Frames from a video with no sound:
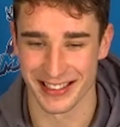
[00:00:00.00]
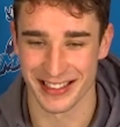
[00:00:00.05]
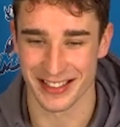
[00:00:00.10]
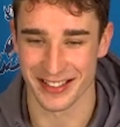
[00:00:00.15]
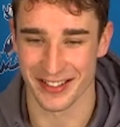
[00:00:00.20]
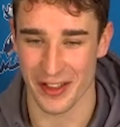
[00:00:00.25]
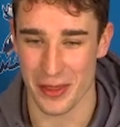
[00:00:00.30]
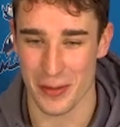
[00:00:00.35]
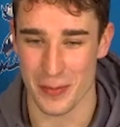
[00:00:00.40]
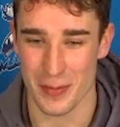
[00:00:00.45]

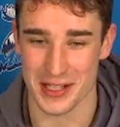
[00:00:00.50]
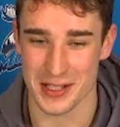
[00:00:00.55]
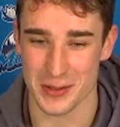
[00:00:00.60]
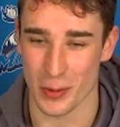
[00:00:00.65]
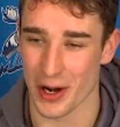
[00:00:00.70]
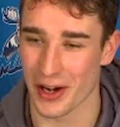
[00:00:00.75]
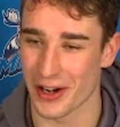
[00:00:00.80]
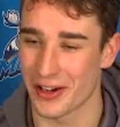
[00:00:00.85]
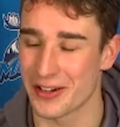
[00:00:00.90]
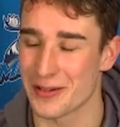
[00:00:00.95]
Not the best
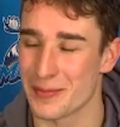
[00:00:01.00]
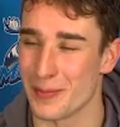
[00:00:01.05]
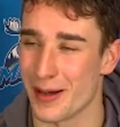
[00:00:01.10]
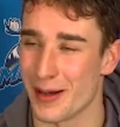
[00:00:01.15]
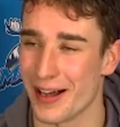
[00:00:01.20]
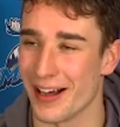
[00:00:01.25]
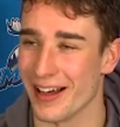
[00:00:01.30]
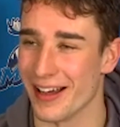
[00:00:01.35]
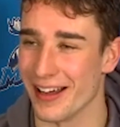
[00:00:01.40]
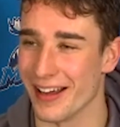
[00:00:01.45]
weather,
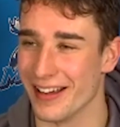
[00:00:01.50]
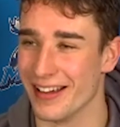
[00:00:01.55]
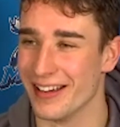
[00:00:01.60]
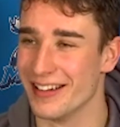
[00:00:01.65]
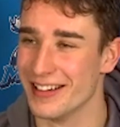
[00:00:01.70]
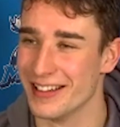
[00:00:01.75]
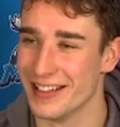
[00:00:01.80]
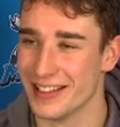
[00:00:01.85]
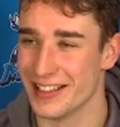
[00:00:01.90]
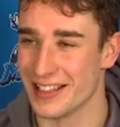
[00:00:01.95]
but
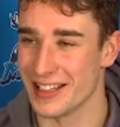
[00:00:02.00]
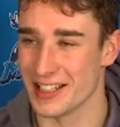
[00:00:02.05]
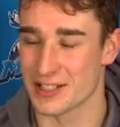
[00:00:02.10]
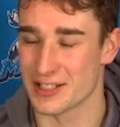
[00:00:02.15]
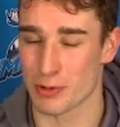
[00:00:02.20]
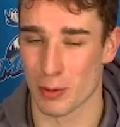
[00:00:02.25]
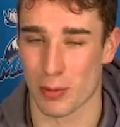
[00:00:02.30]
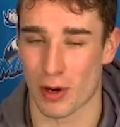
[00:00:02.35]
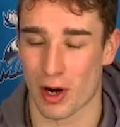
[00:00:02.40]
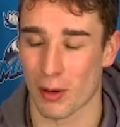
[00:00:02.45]

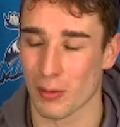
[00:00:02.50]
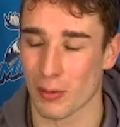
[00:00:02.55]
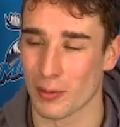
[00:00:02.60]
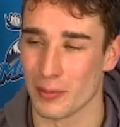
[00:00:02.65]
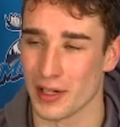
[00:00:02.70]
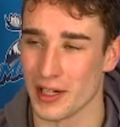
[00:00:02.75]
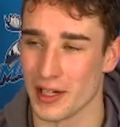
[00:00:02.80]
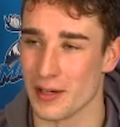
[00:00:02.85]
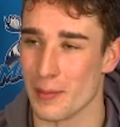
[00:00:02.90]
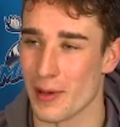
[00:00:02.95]
it will probably
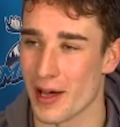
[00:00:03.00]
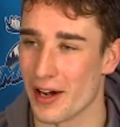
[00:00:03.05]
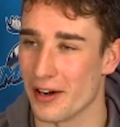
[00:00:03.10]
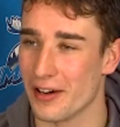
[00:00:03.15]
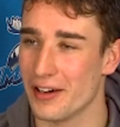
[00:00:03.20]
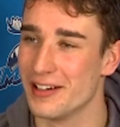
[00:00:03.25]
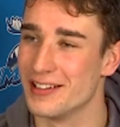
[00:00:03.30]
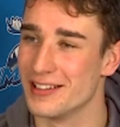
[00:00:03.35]
be better.